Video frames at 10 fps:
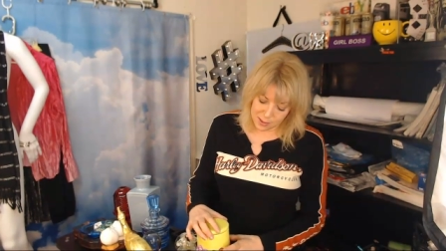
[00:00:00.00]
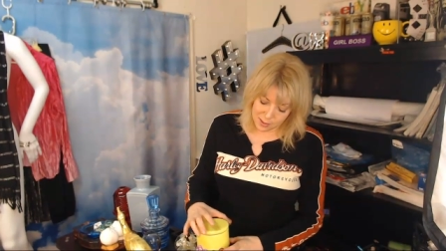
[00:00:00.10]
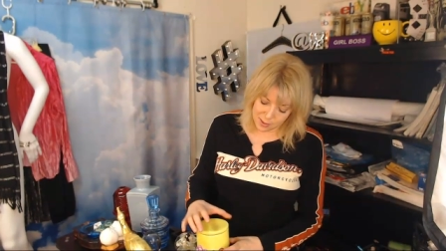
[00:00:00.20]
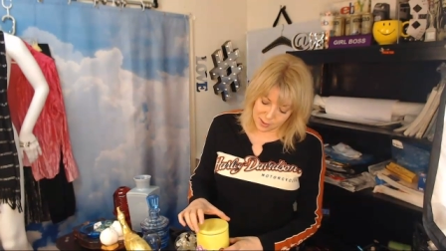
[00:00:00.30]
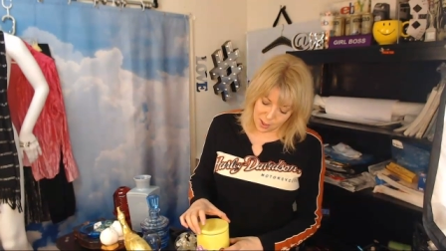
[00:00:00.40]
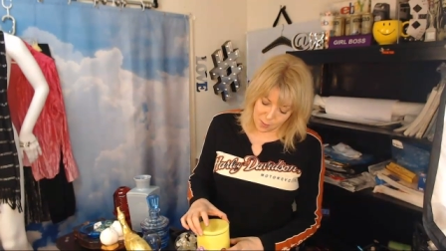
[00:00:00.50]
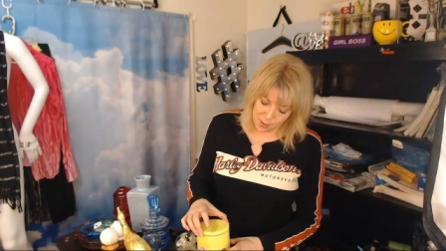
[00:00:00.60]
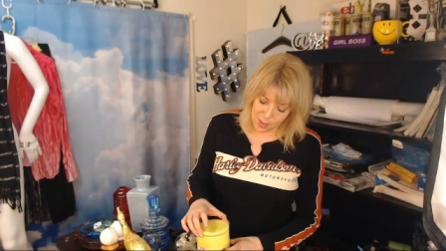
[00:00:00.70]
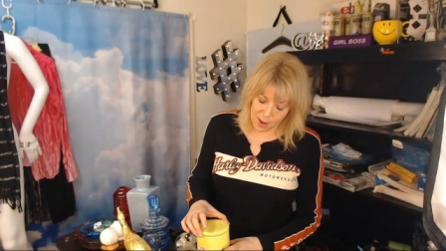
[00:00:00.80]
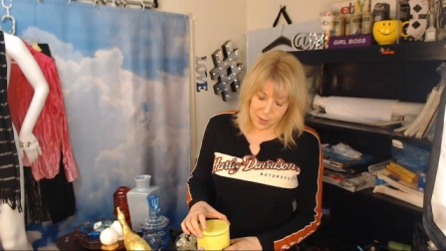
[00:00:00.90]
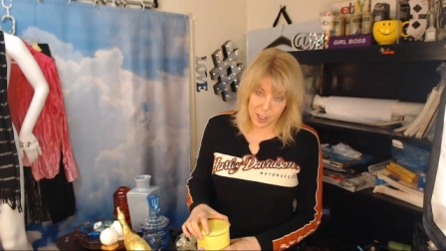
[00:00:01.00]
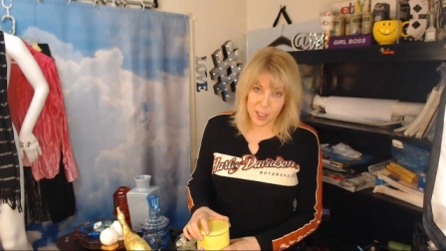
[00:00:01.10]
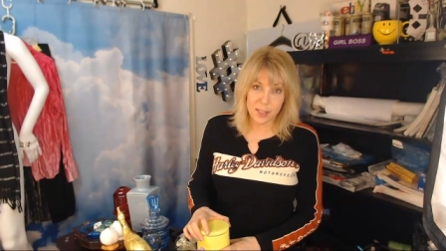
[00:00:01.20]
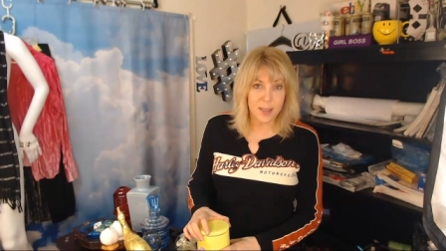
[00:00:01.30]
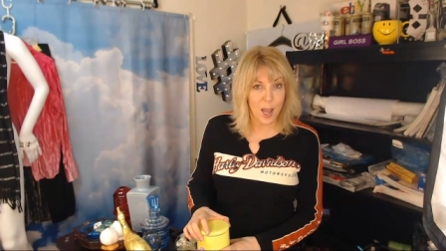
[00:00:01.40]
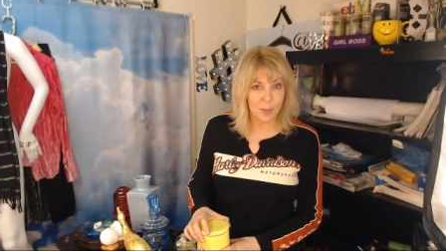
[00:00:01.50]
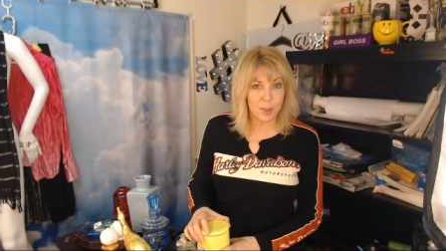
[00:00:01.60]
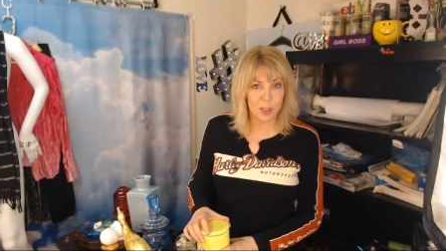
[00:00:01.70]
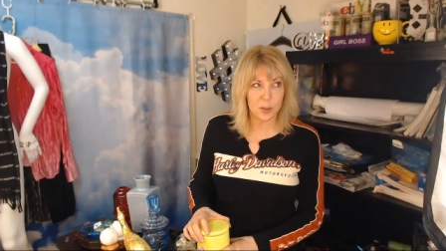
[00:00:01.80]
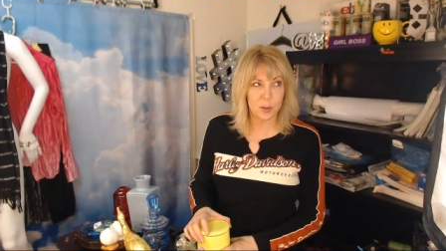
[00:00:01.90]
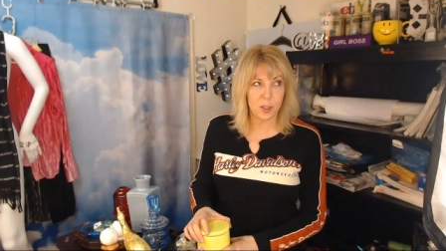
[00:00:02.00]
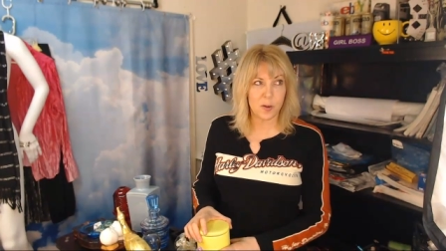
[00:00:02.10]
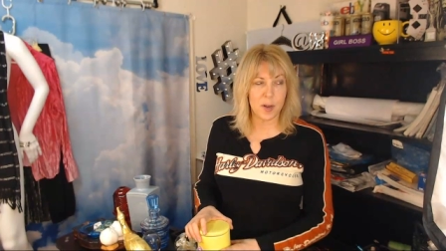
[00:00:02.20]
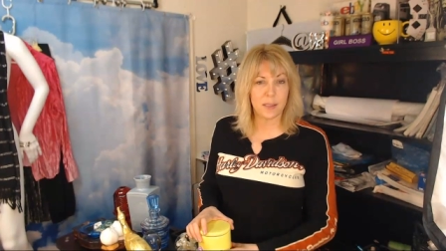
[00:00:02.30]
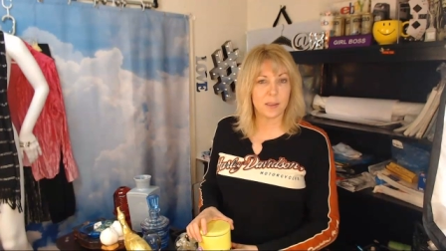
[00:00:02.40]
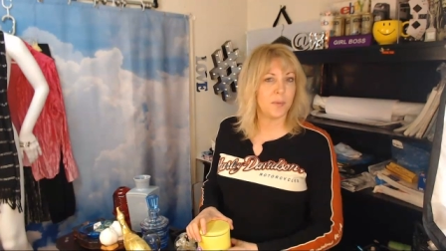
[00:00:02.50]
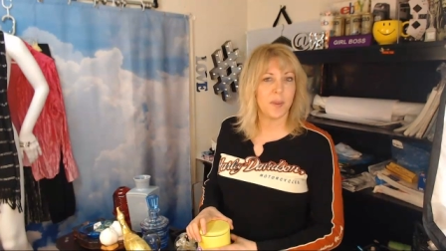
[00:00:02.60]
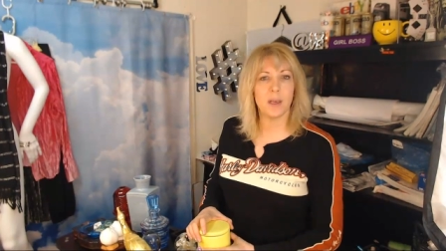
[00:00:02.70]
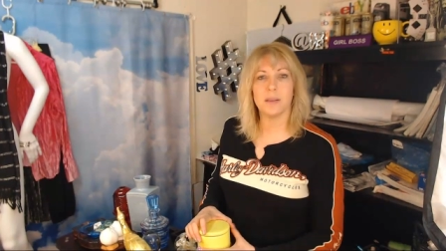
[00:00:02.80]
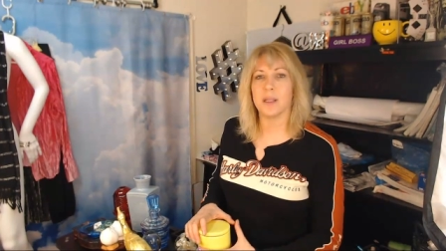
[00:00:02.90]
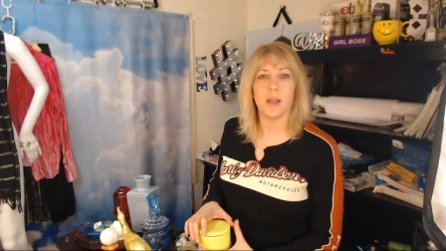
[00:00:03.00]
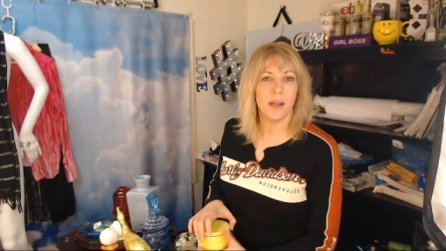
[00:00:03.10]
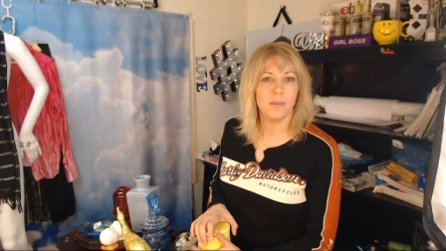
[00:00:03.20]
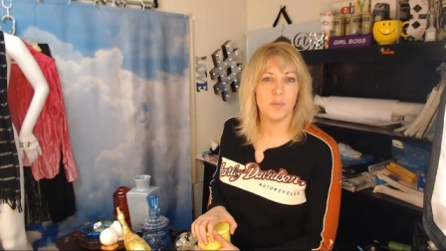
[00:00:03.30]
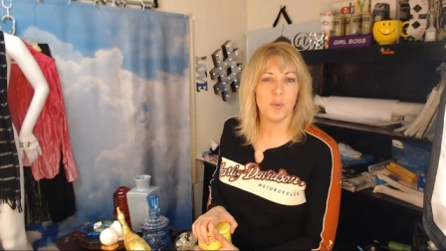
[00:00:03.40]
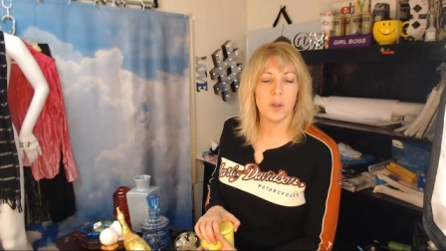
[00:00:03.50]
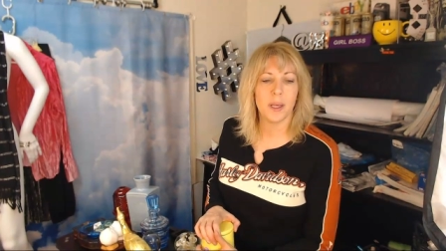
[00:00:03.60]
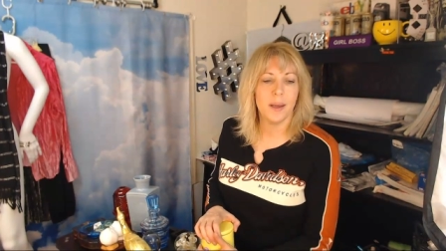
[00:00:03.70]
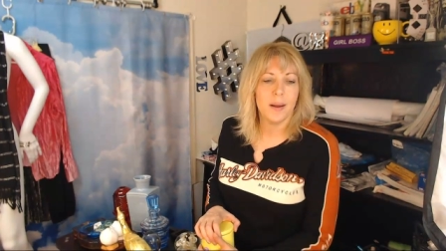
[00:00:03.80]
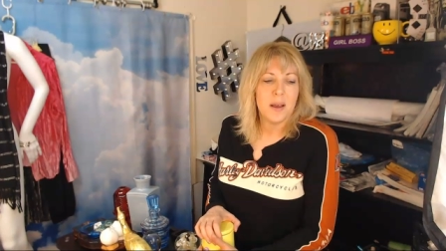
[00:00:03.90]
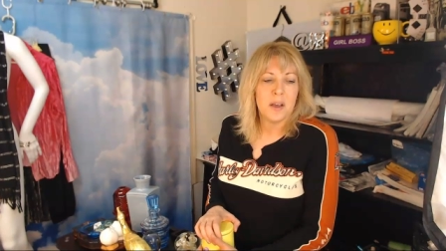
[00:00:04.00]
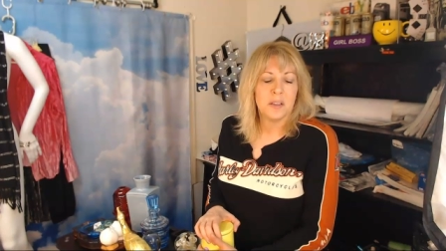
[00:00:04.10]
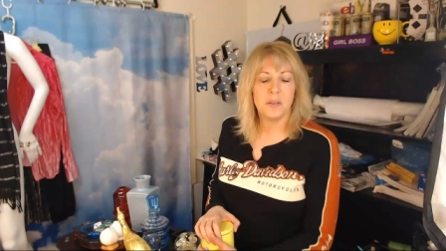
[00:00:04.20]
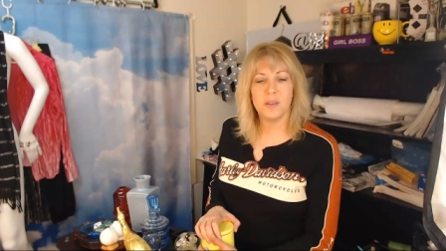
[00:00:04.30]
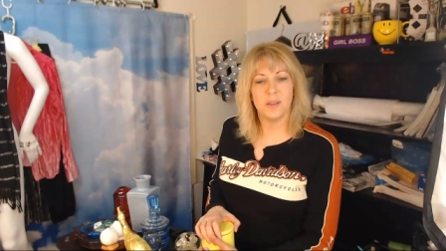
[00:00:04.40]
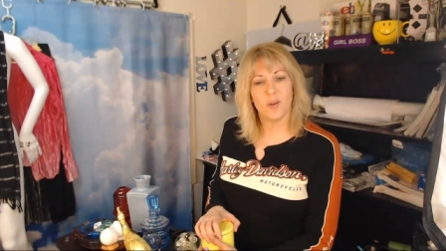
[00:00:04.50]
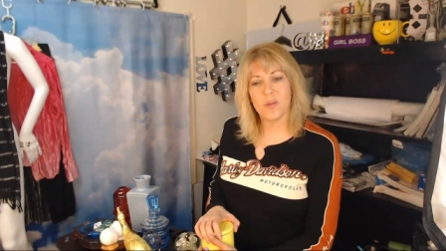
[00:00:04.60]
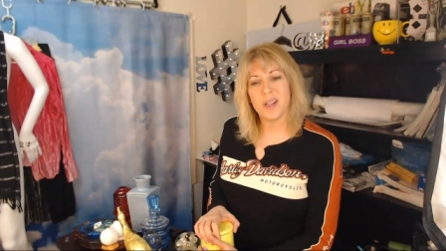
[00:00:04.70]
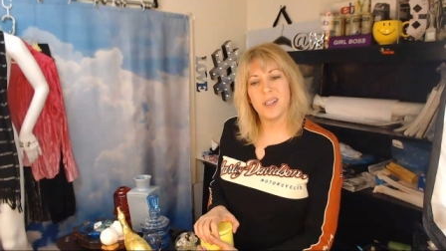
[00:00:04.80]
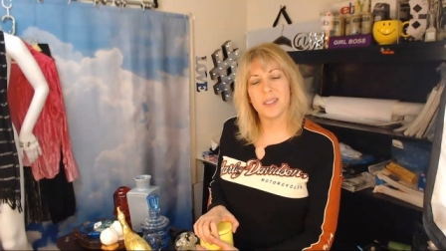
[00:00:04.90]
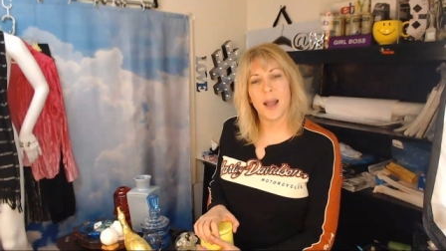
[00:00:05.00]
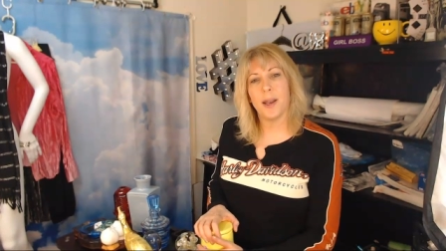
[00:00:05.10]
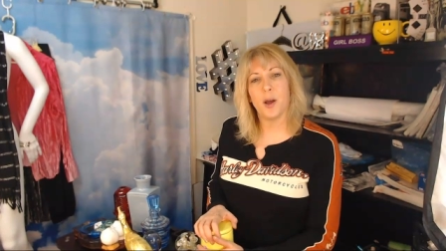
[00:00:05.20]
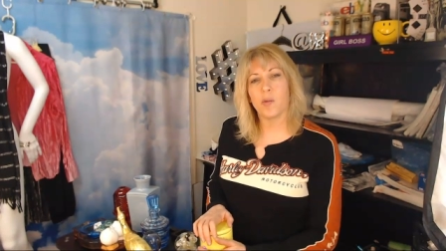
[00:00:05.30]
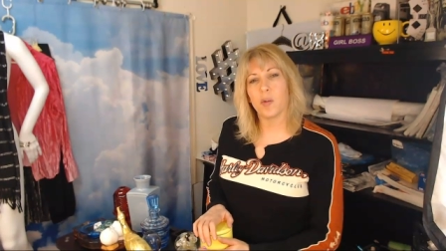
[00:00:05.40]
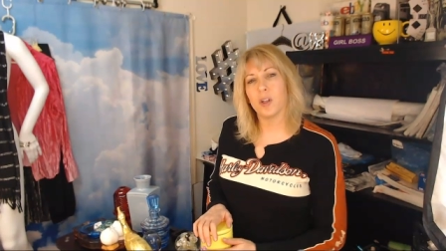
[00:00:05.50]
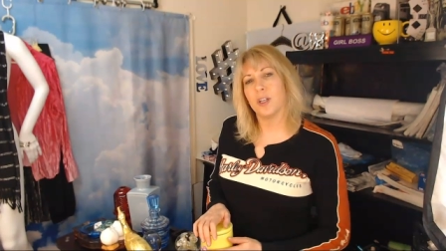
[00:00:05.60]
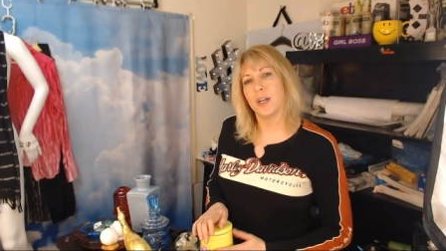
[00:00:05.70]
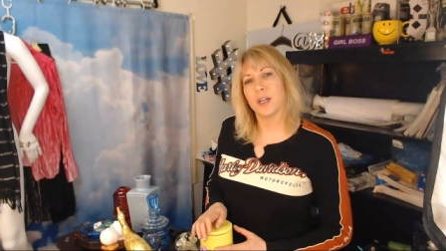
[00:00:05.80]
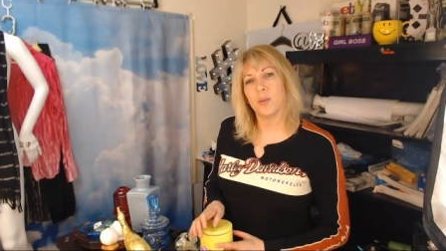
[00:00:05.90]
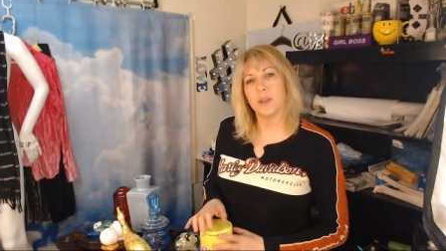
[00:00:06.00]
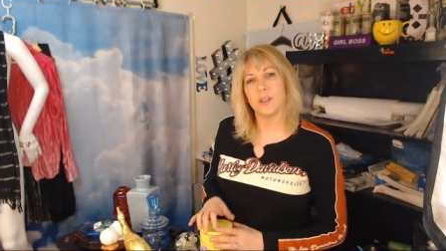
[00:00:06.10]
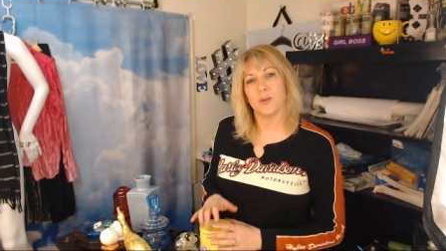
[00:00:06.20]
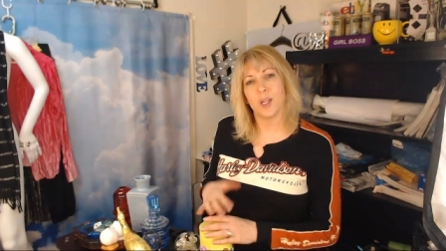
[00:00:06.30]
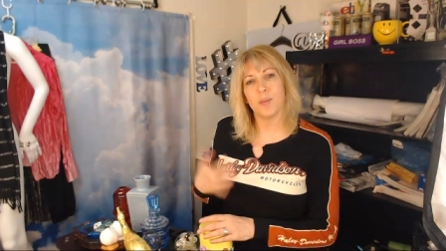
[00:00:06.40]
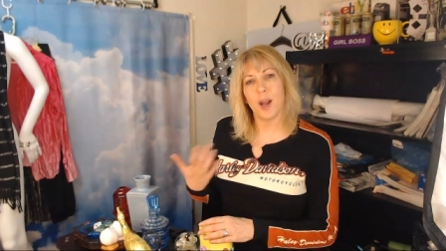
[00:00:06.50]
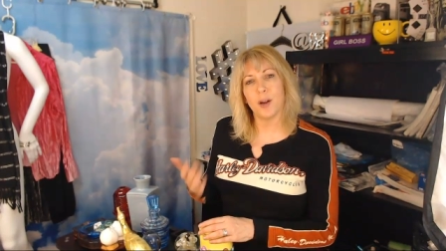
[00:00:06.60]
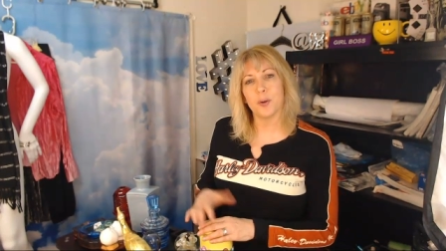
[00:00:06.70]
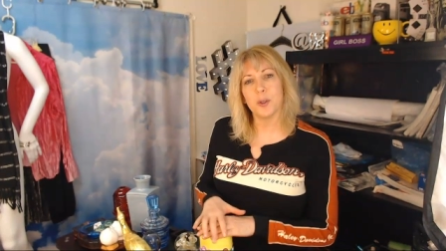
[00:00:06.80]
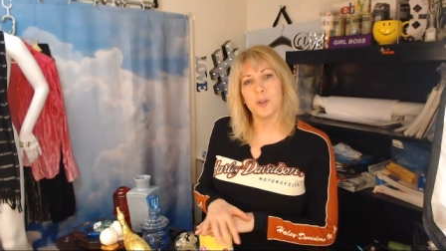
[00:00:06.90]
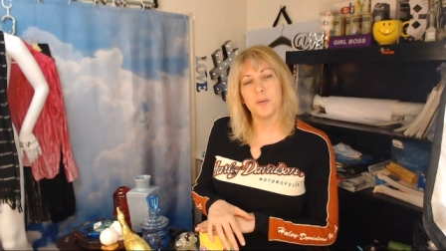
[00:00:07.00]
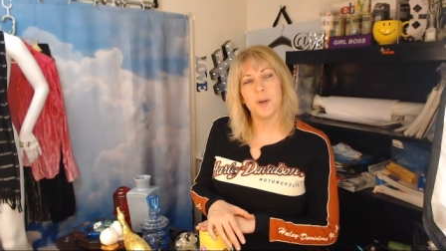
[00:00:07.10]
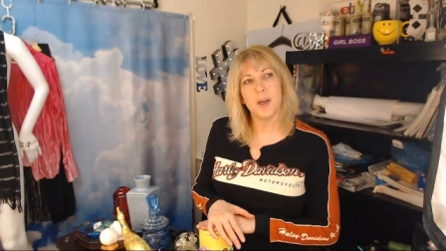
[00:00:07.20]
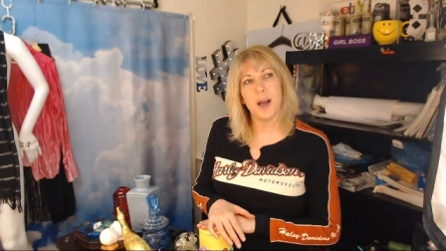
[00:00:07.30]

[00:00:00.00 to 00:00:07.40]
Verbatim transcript: So I'm having a good time too, learning some things that I really normally just kind of overlook. It wasn't really my groove.